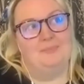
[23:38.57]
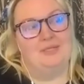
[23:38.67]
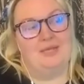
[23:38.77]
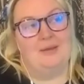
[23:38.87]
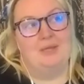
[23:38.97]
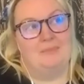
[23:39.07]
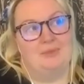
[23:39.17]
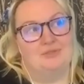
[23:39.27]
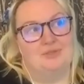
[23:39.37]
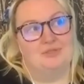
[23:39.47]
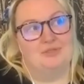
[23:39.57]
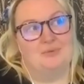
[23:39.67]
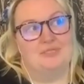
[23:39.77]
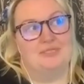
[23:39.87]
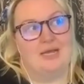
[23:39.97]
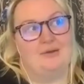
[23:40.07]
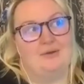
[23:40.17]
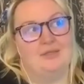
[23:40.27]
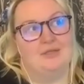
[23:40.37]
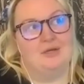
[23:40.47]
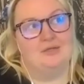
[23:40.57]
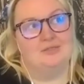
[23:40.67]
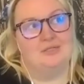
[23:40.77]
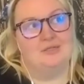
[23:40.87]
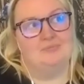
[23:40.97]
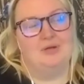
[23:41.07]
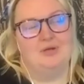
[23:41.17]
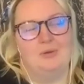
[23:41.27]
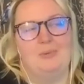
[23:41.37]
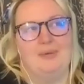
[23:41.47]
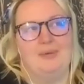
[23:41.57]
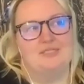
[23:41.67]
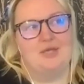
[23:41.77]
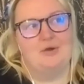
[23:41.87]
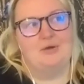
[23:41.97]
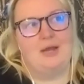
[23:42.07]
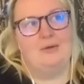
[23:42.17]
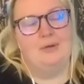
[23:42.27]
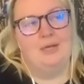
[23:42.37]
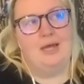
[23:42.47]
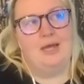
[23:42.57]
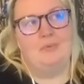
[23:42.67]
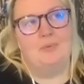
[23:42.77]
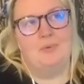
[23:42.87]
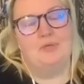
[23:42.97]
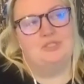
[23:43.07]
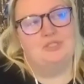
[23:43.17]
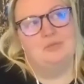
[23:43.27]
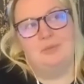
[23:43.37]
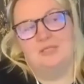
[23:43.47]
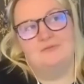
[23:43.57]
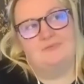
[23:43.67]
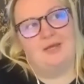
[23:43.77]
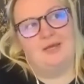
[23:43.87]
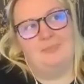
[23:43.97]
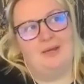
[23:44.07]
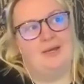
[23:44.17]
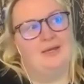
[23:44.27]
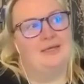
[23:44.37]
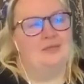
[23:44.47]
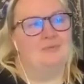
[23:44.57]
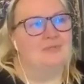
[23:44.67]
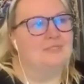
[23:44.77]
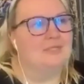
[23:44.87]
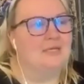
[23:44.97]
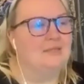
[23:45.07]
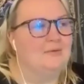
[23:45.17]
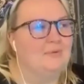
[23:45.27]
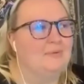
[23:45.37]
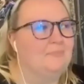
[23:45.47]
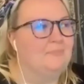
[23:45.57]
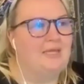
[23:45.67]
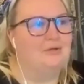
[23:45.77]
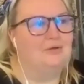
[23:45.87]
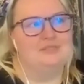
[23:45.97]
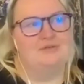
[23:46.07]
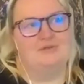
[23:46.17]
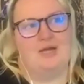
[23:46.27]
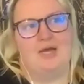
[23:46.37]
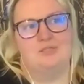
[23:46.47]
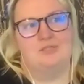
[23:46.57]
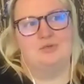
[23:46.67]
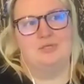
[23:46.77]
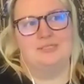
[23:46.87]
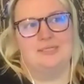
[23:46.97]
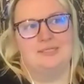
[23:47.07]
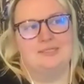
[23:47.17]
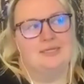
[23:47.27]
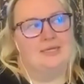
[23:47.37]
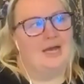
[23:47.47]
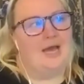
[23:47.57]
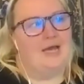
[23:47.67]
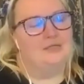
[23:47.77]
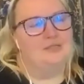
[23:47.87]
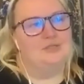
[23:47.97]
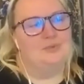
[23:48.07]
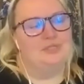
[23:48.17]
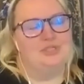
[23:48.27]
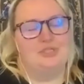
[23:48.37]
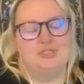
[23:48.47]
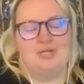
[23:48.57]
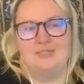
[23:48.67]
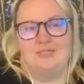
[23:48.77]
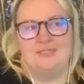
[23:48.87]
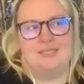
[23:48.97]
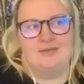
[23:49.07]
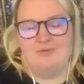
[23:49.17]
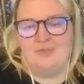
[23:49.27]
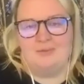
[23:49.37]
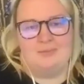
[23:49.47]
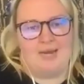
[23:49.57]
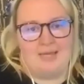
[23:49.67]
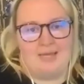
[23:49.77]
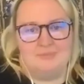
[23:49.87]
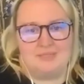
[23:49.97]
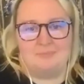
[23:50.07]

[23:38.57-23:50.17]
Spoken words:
me and my daughter were sat out in the garden but a couple of weeks ago now, and we were watching the birds fly by, and they were making all different kinds of noises, and we just started giving them names and